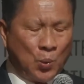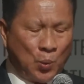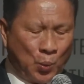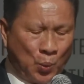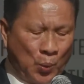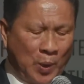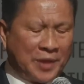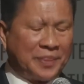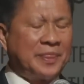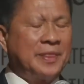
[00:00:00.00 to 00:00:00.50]

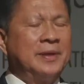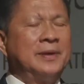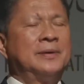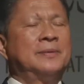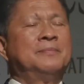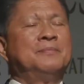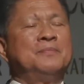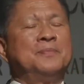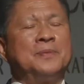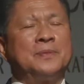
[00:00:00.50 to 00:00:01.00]
with
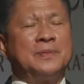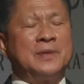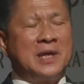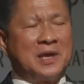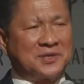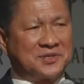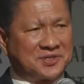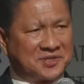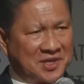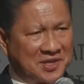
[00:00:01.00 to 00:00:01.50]
the
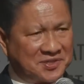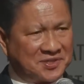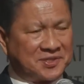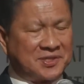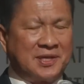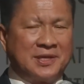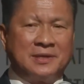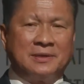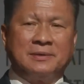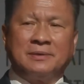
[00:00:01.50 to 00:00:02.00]

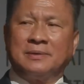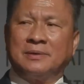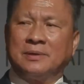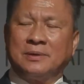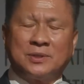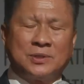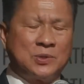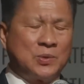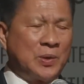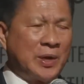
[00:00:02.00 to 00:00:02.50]
assistance
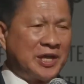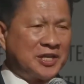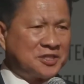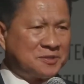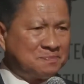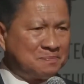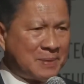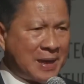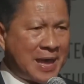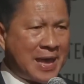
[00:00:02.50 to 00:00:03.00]
to
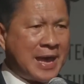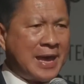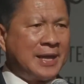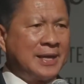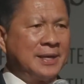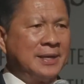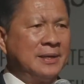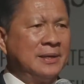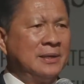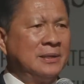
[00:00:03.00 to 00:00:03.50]

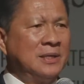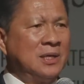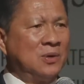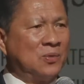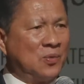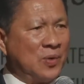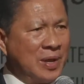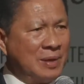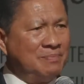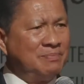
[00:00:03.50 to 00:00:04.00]
expand the
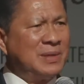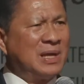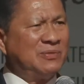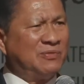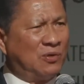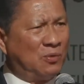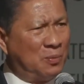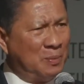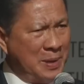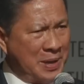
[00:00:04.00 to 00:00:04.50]
Ream
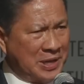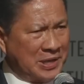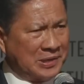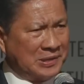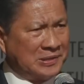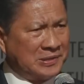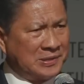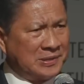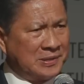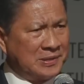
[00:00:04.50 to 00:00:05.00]
naval
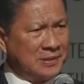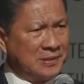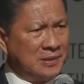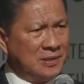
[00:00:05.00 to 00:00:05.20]
base